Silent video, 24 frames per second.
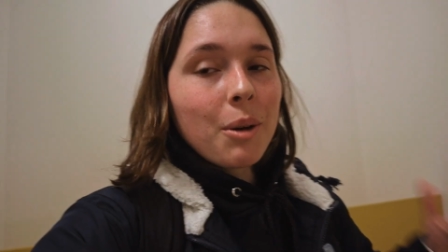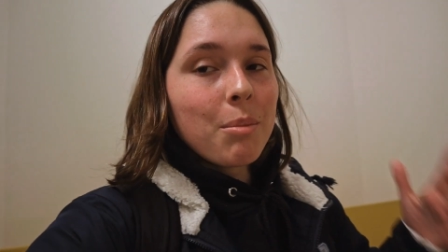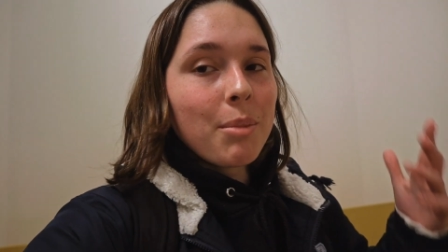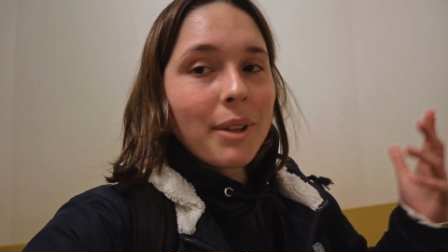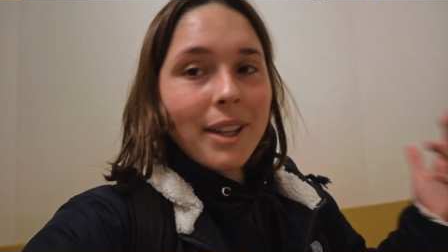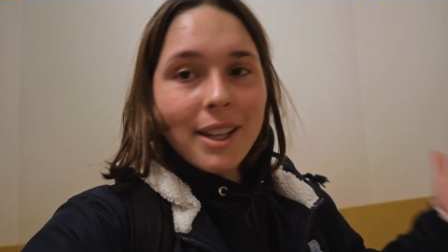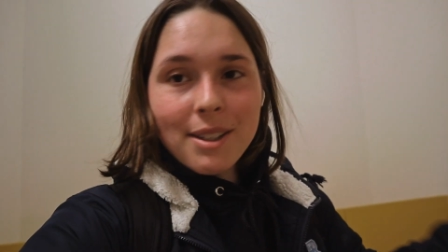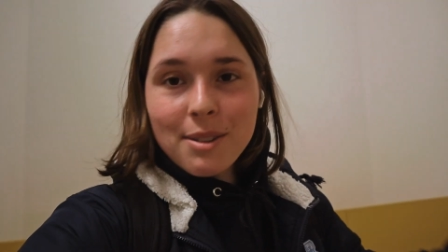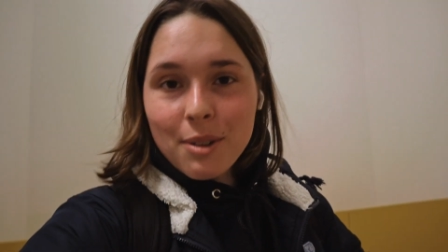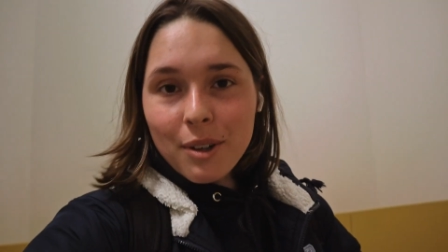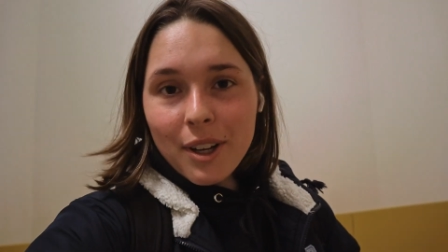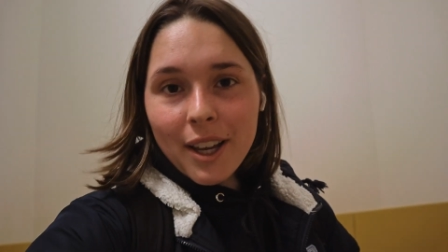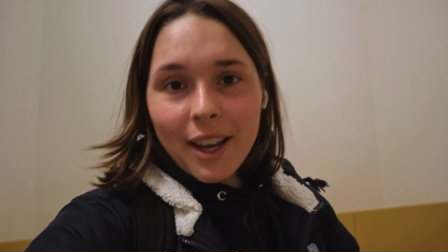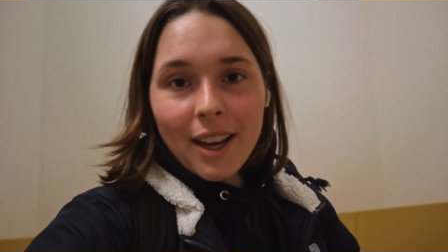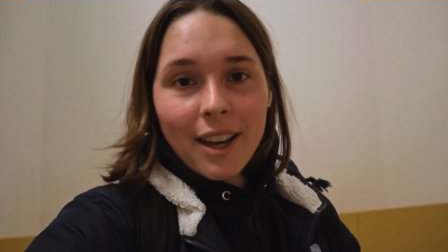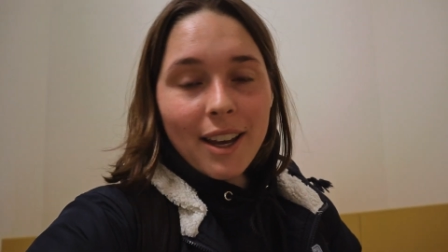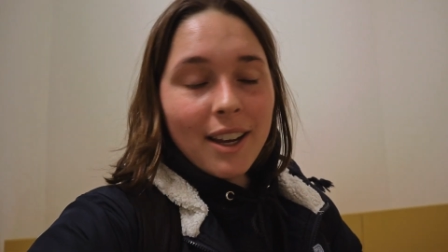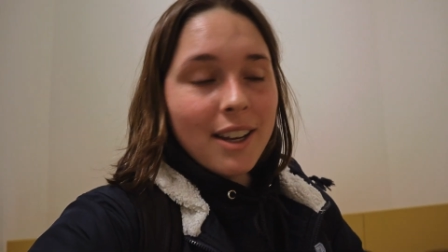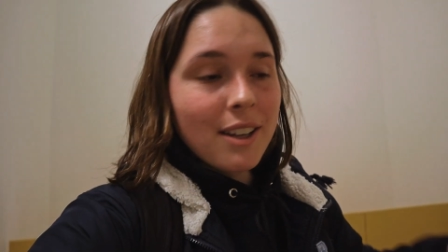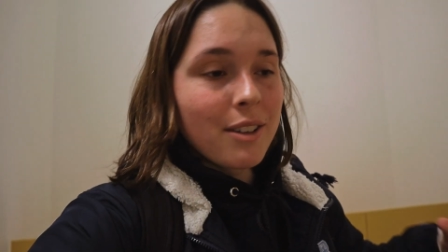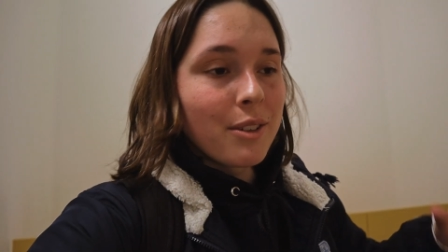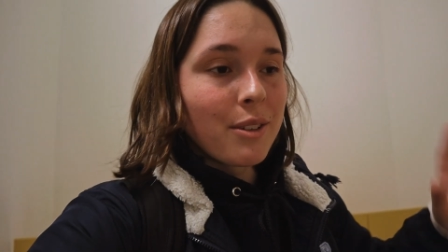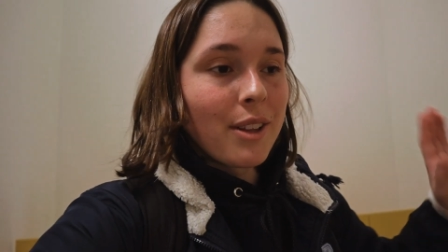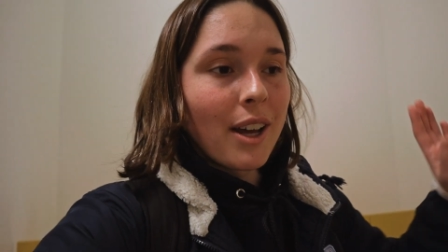but that's okay. I
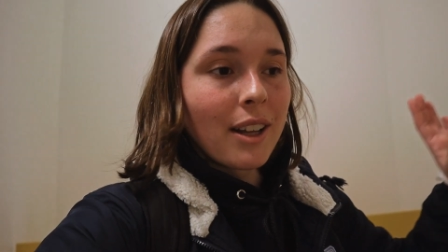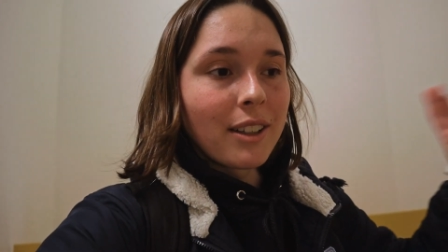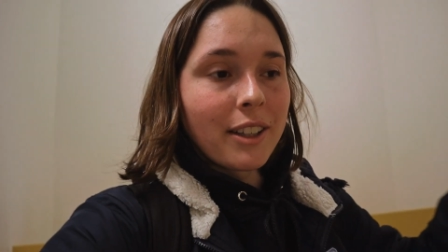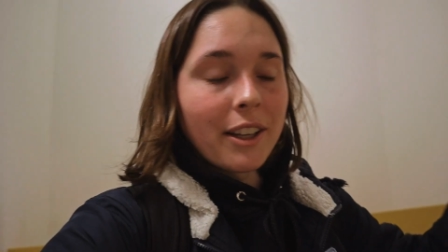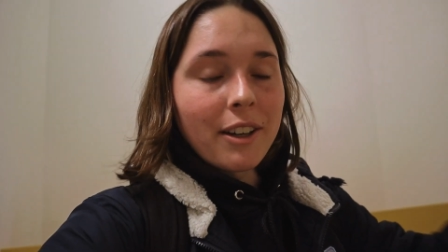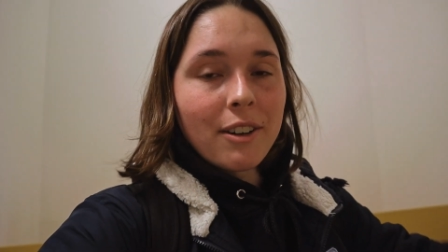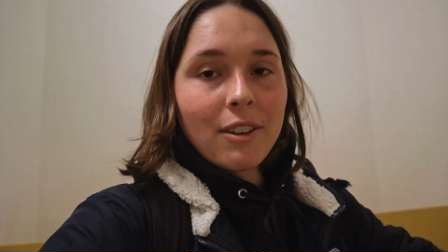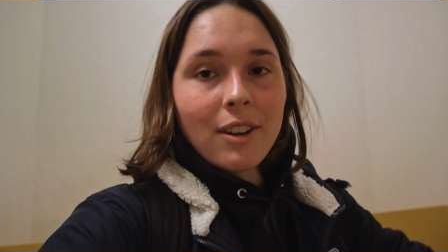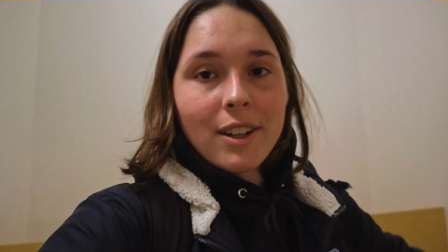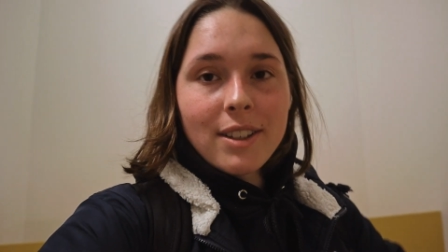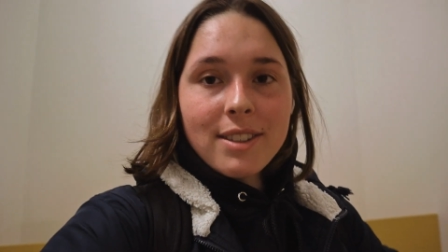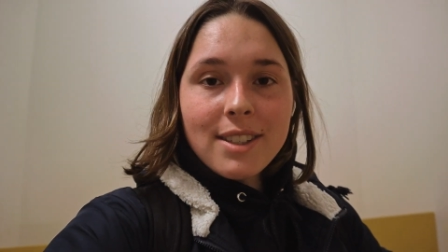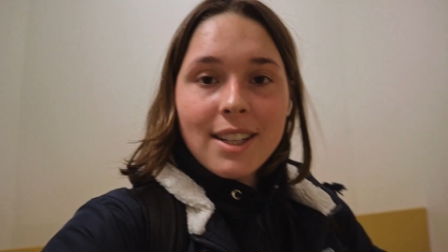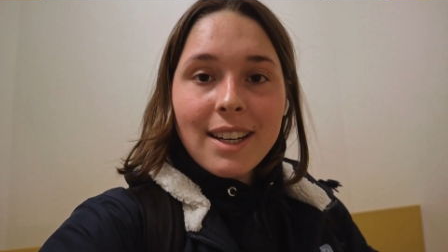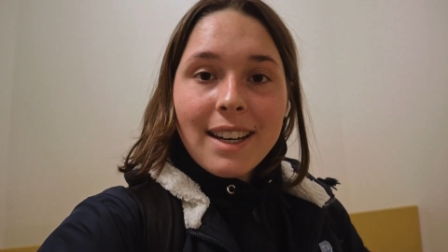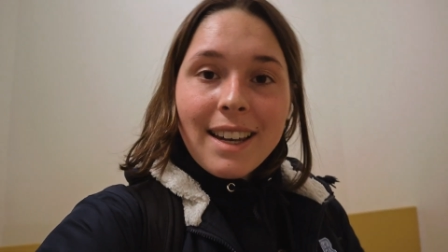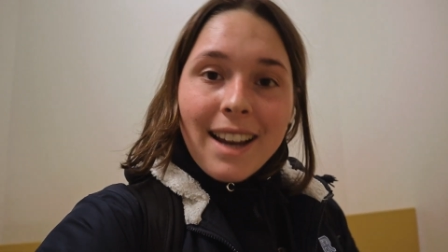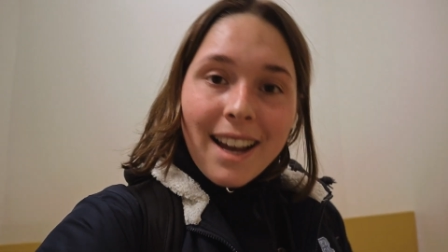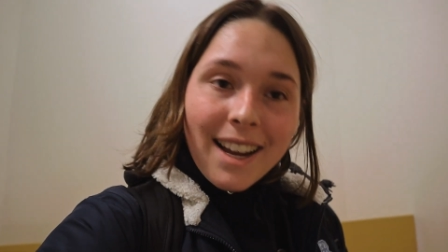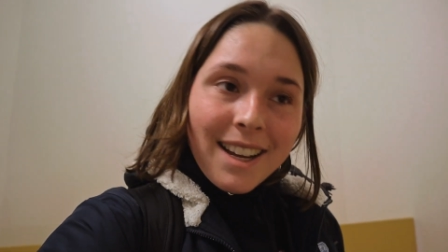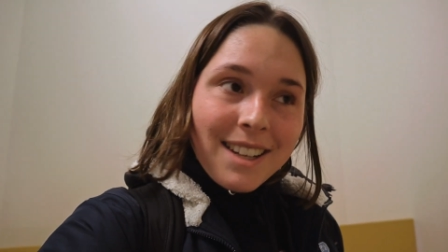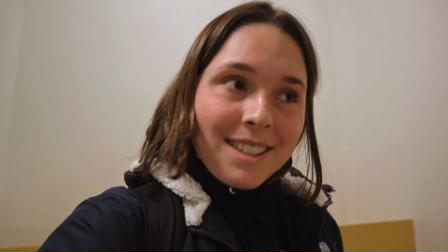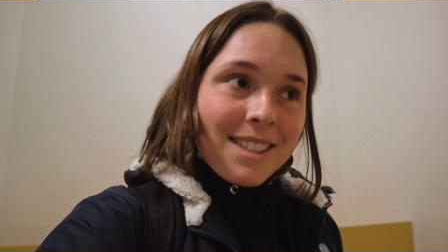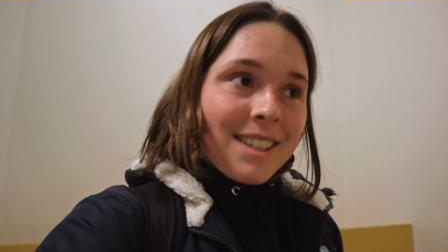can do that later on
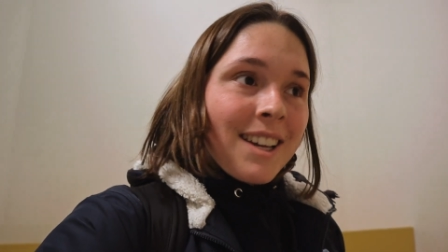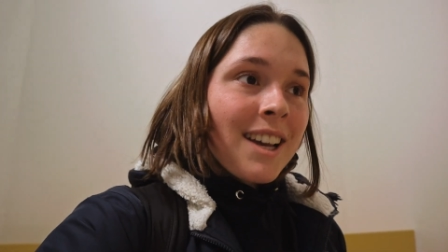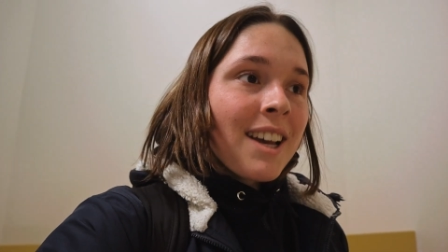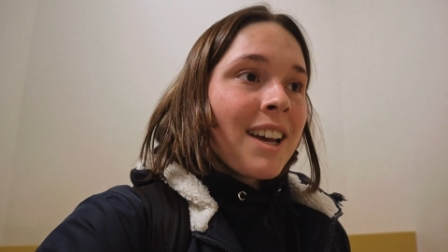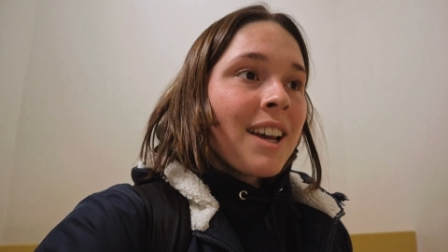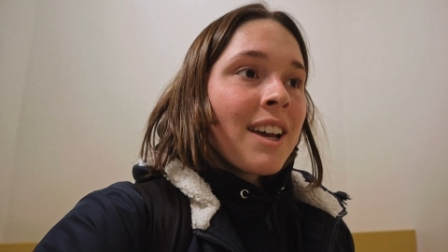tonight.